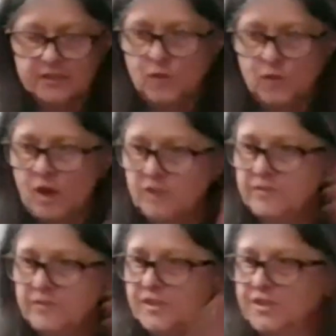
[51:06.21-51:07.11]
all of
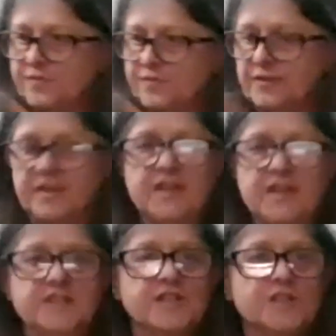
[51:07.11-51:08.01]
these different things
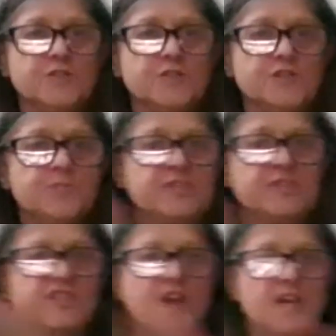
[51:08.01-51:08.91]
that used to be
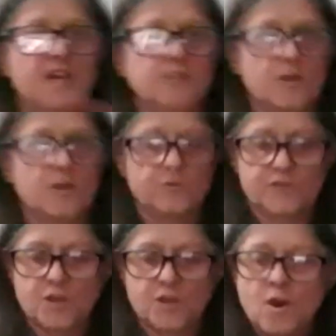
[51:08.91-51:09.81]
silos
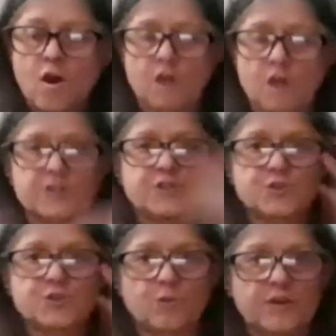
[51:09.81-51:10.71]
are
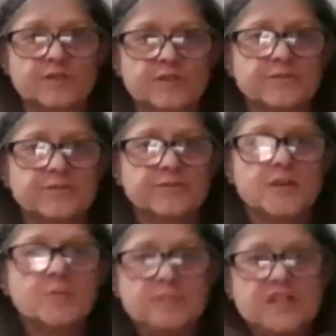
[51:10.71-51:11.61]
sort of
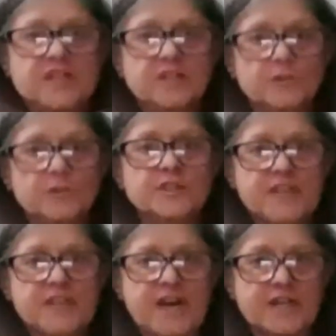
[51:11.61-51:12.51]
being looked
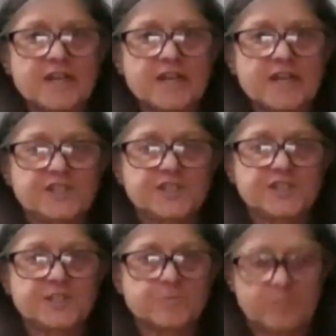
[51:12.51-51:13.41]
at as
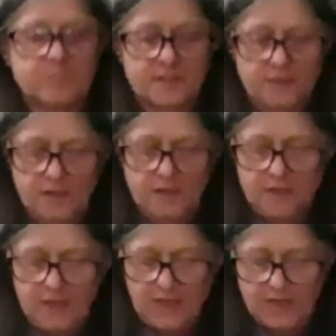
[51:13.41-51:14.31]
systems.
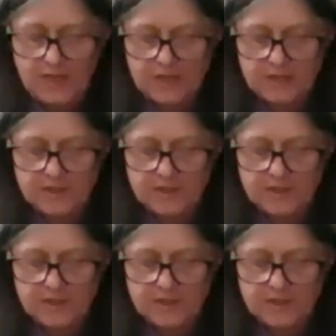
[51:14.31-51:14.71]
And